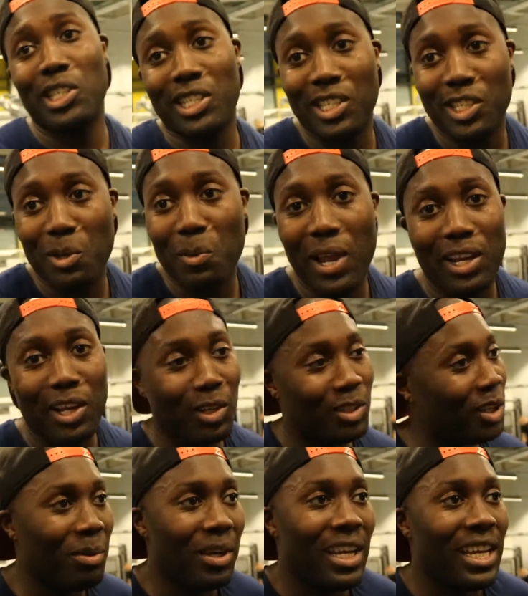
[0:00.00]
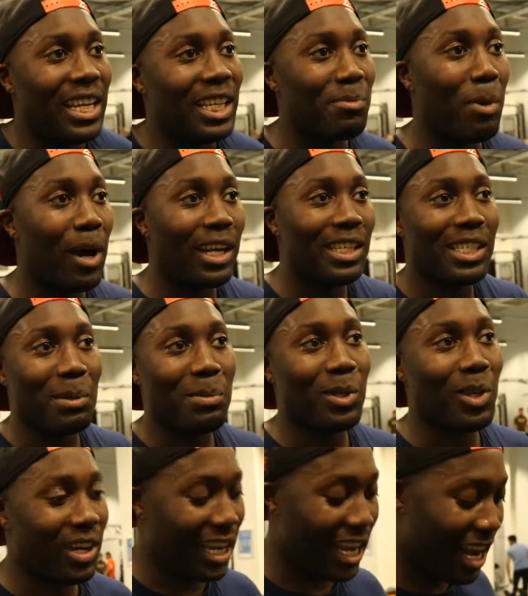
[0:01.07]
just because the weight goes up. It's biceps, we
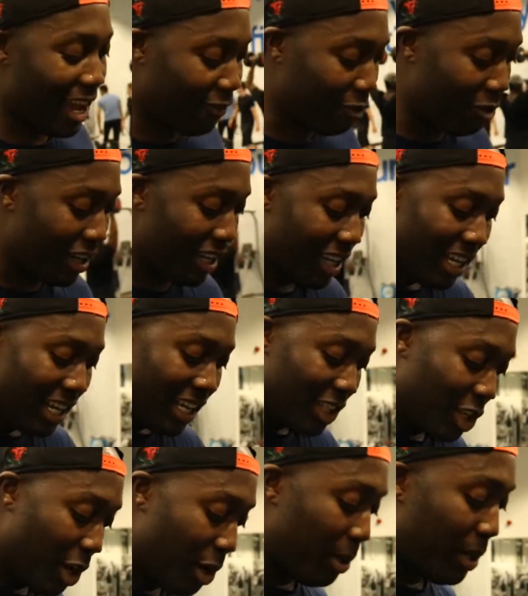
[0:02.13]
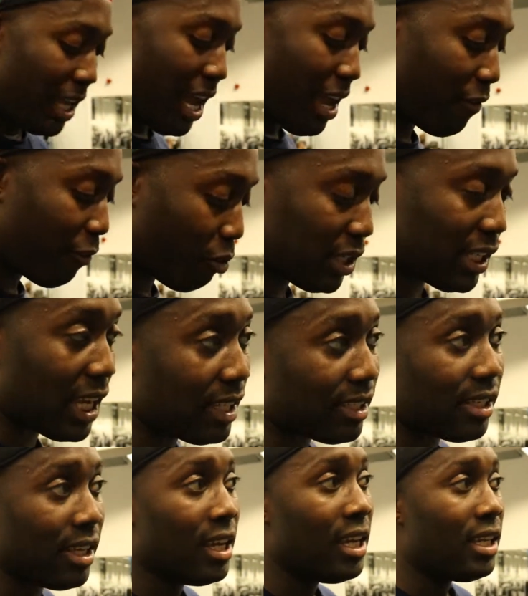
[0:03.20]
got to get after it. So yeah, 3
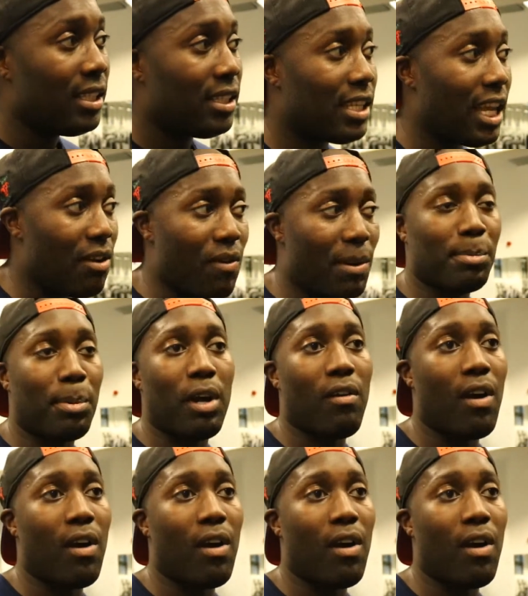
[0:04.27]
sets, 10 reps per